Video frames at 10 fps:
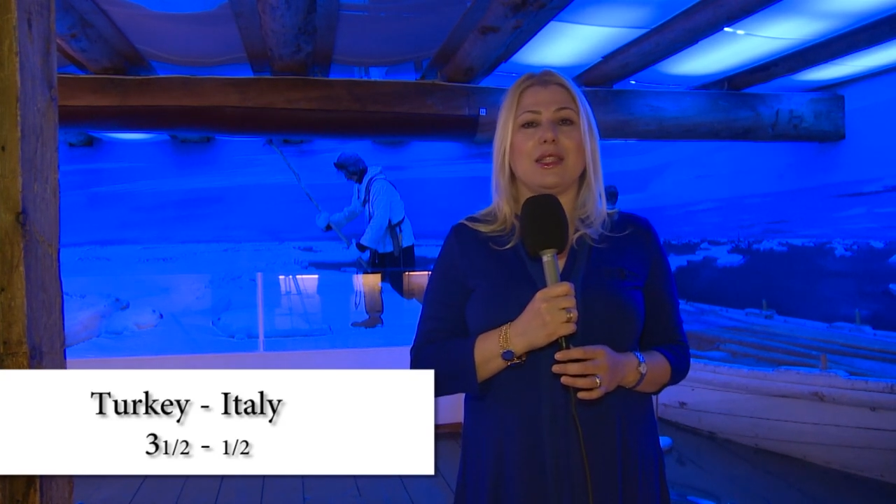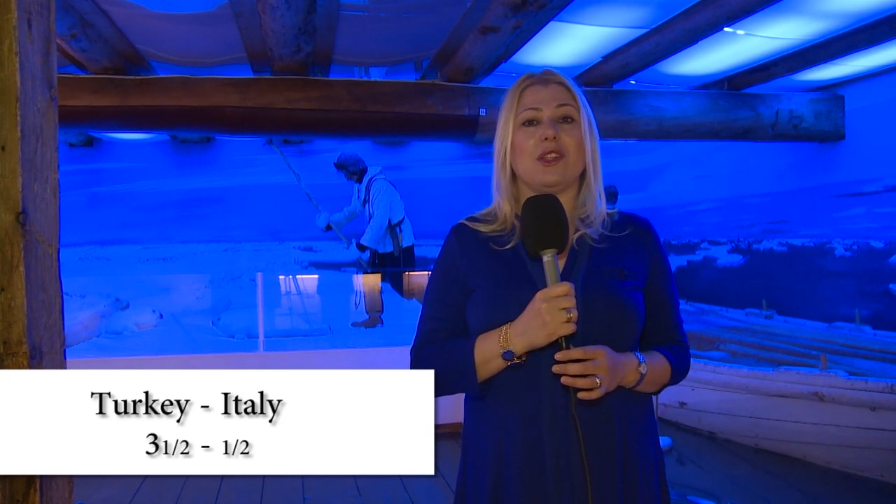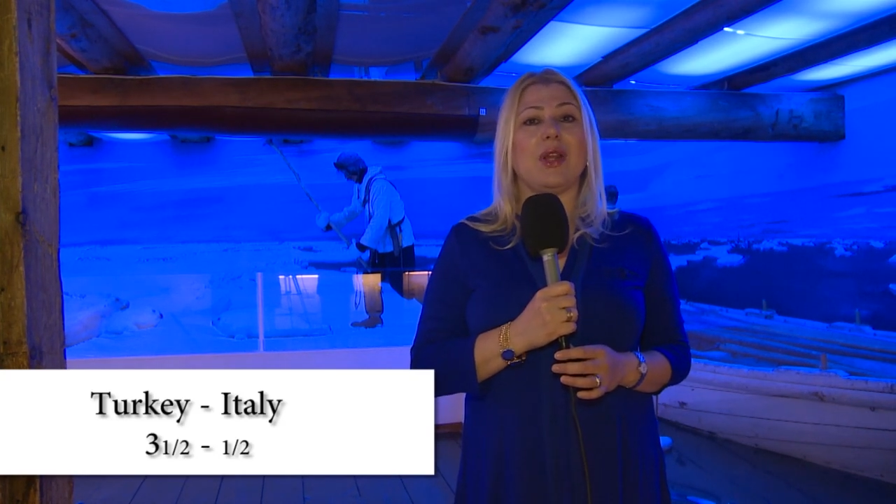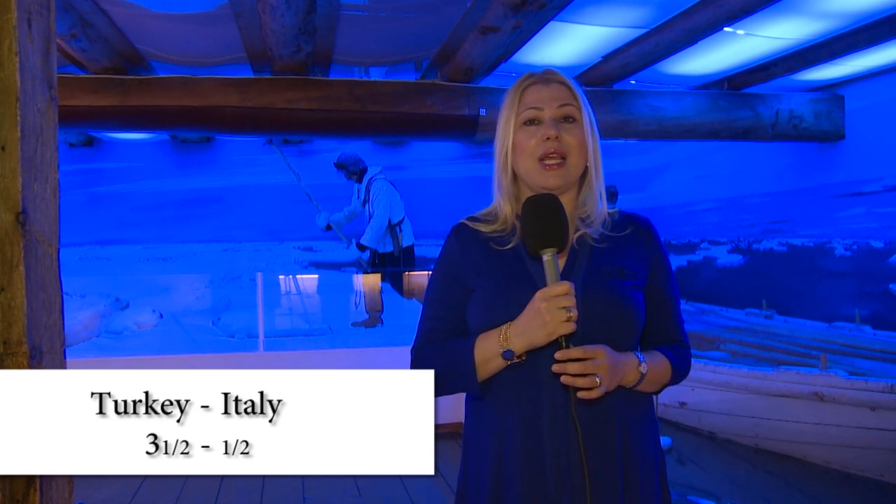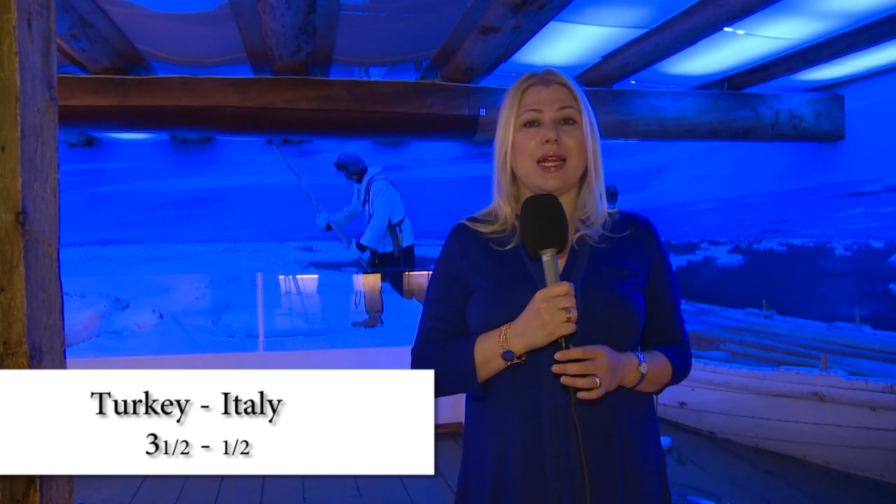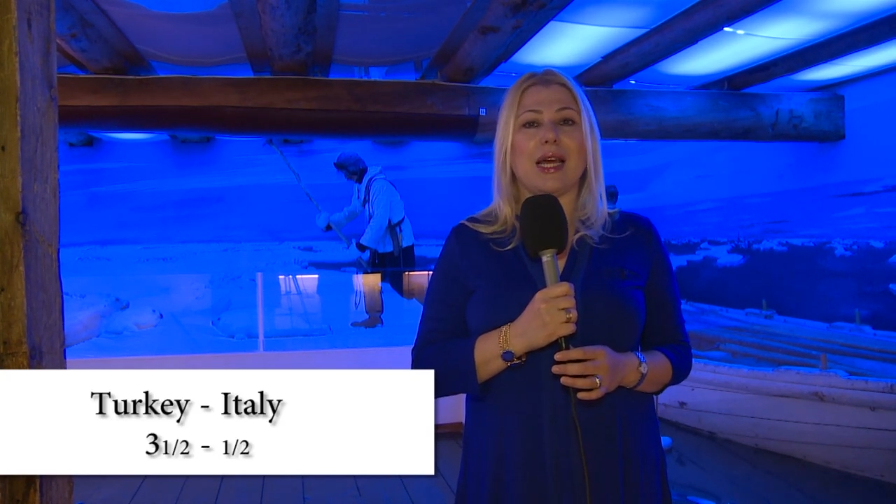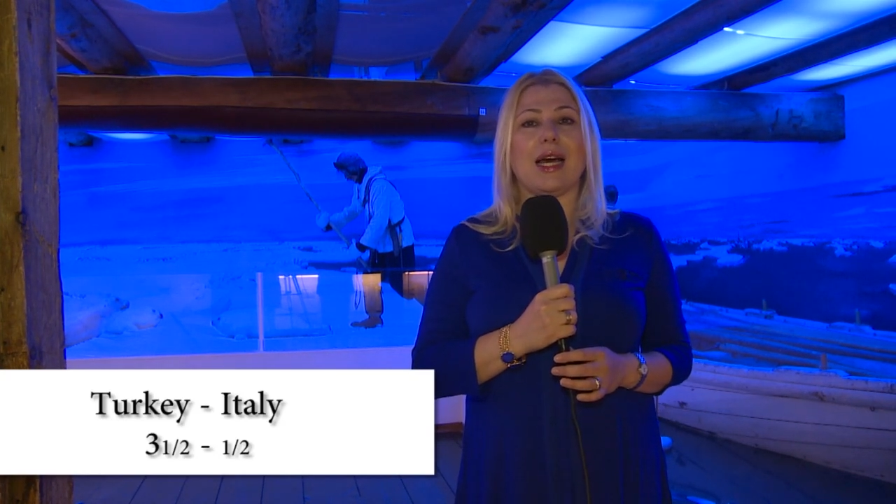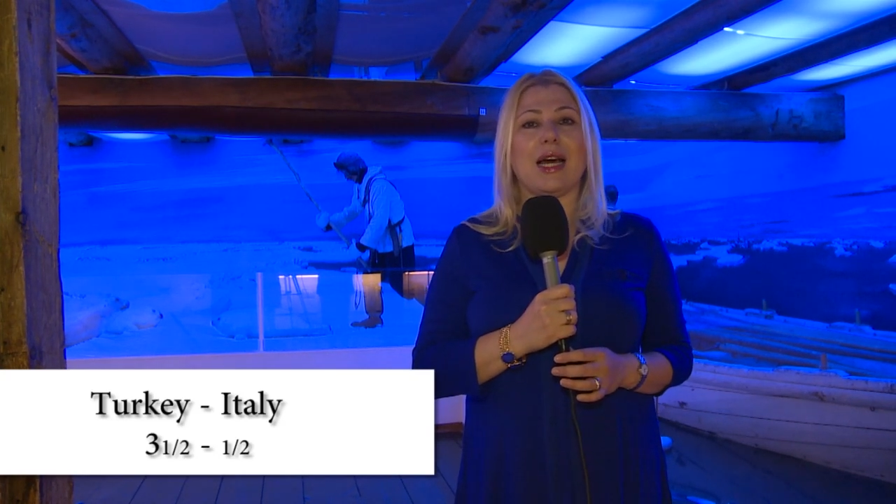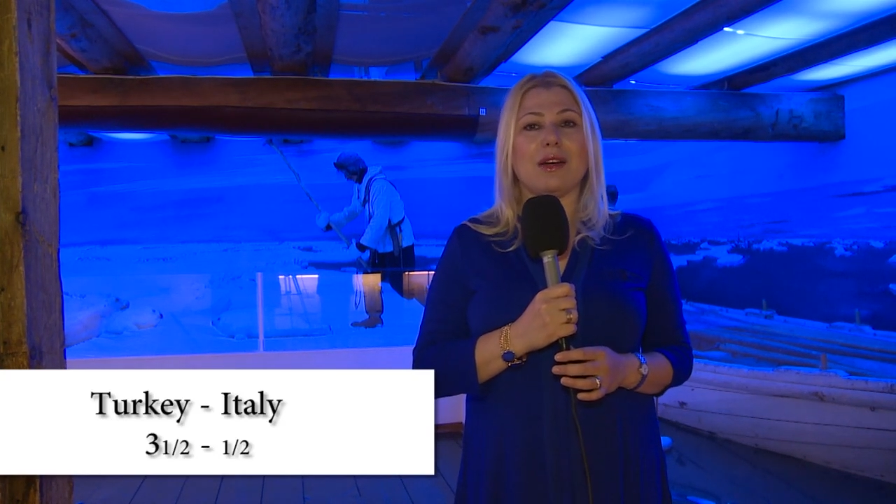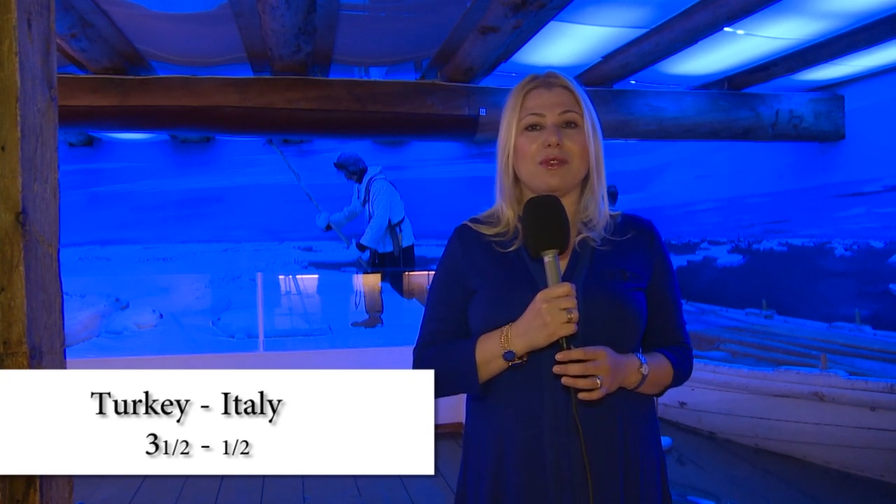
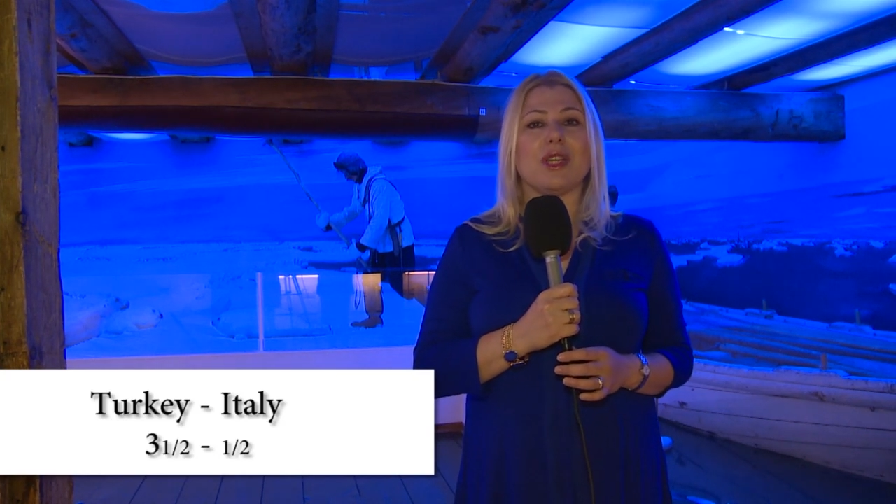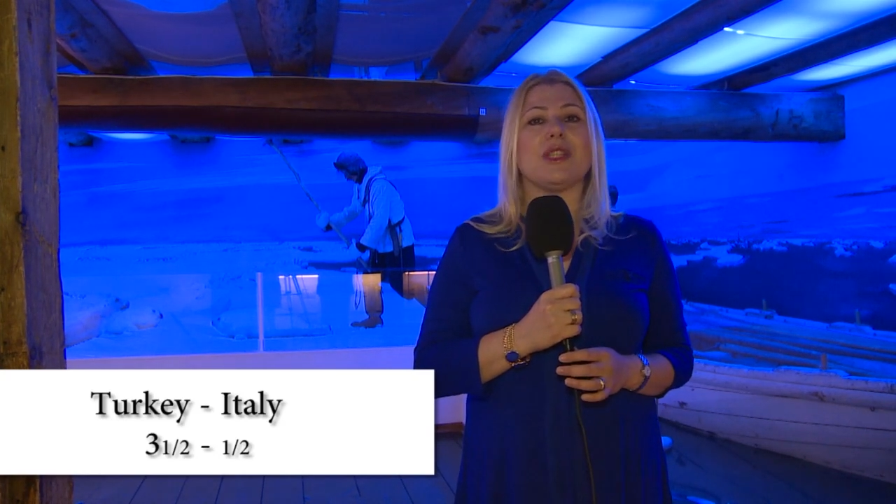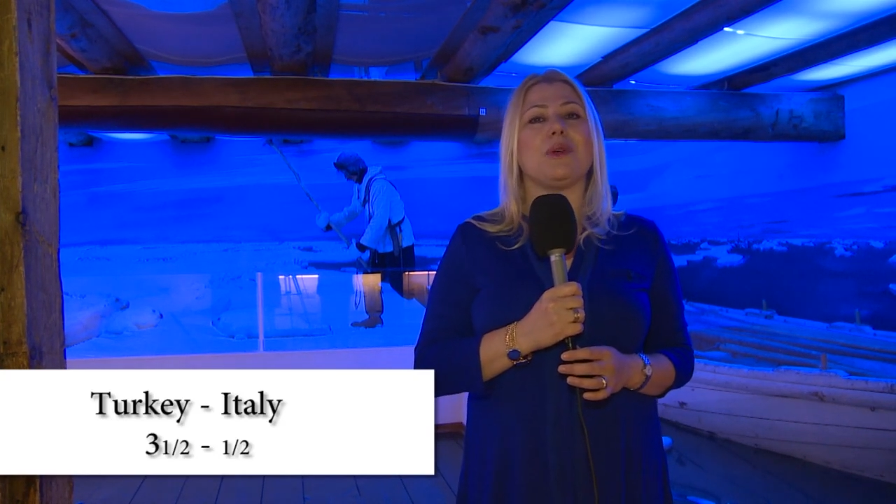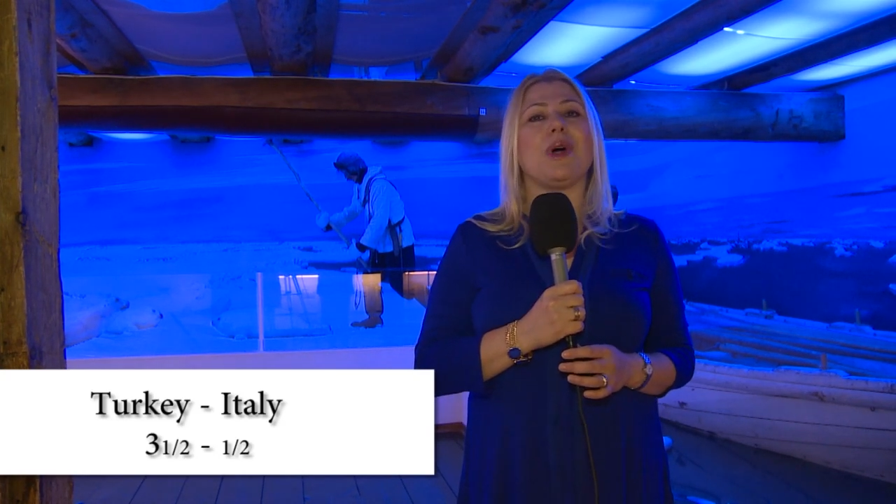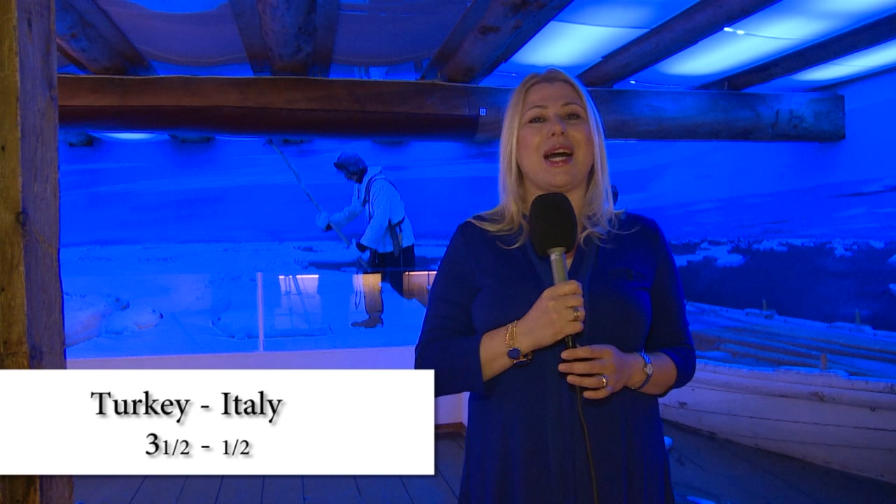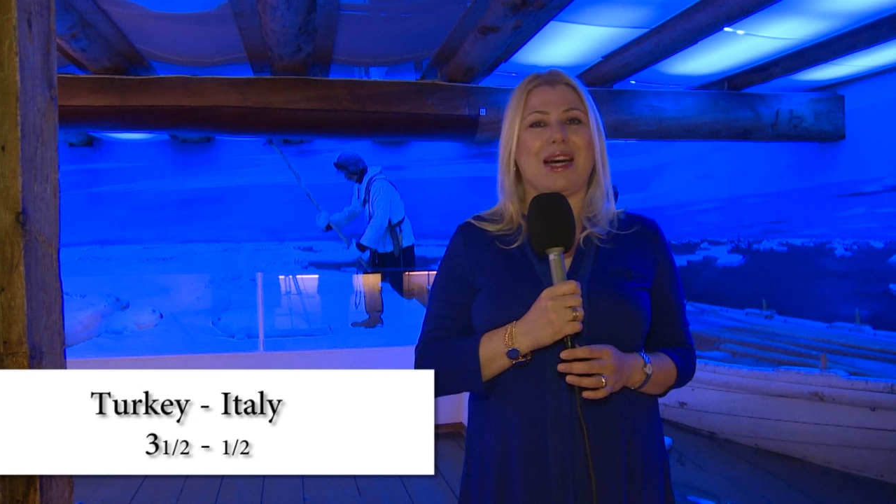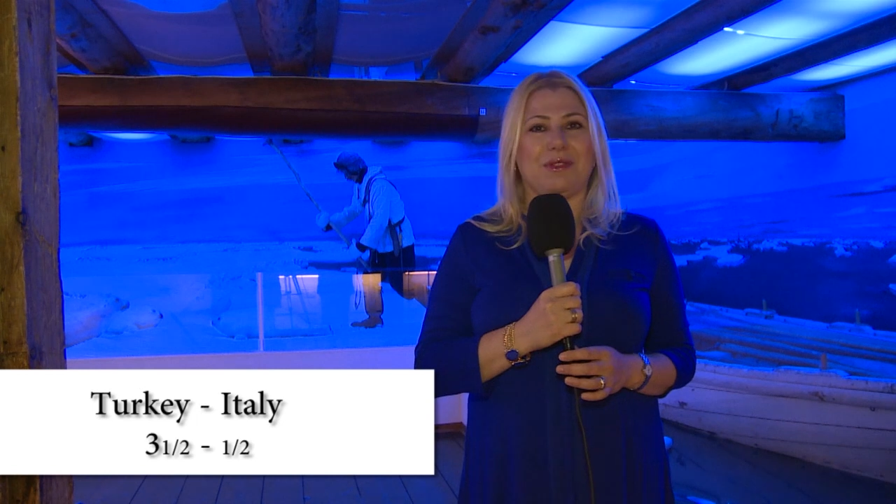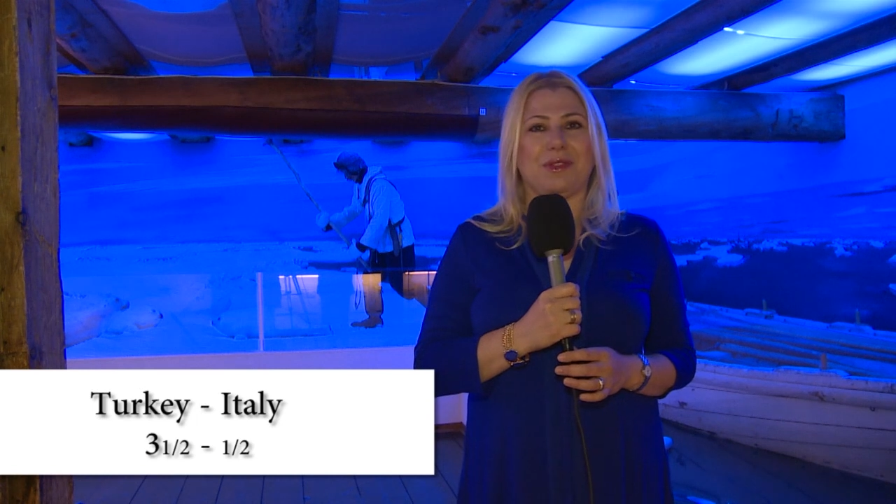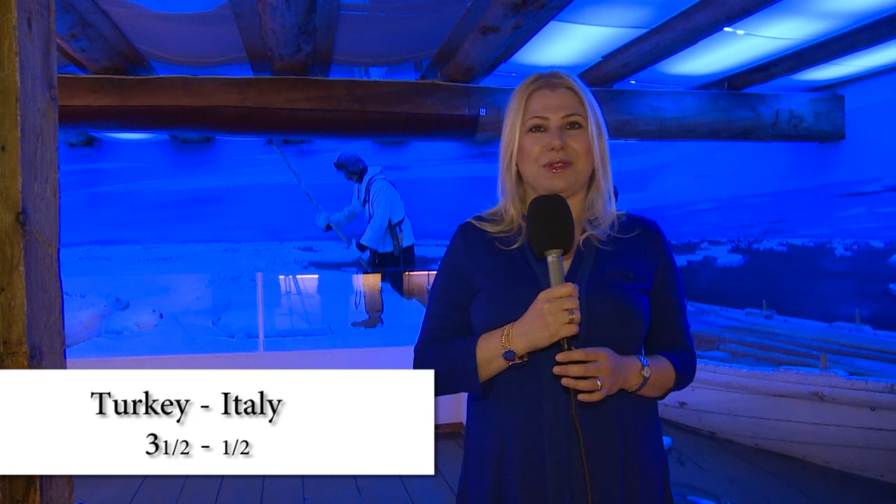3.5 to 0.5.